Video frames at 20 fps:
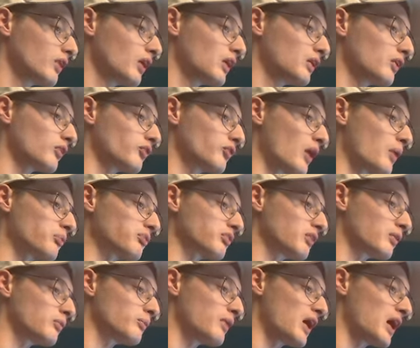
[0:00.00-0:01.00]

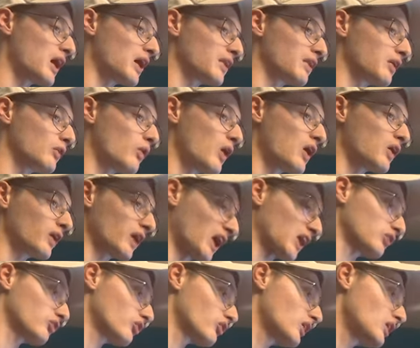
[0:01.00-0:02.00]
interception by the
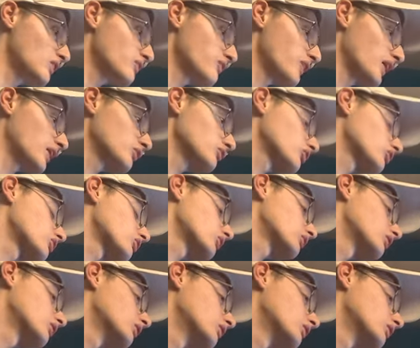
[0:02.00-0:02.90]
Wildcats defense.